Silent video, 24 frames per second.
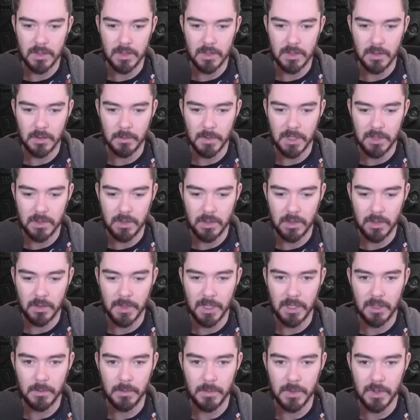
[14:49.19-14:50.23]
She's going to be a turn
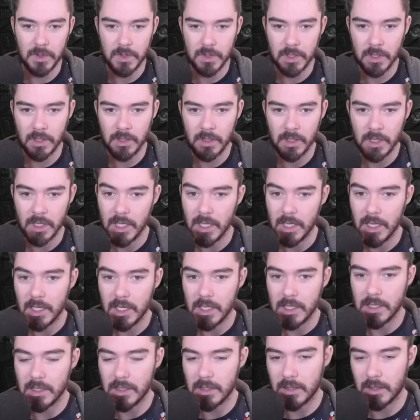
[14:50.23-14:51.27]
meter booster.
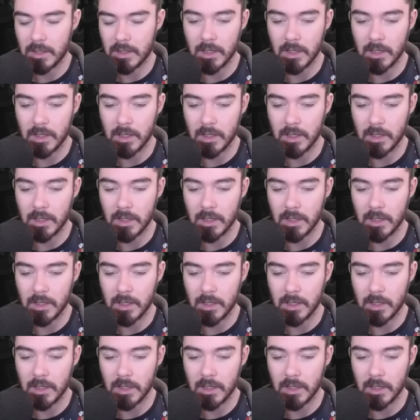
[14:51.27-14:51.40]
She's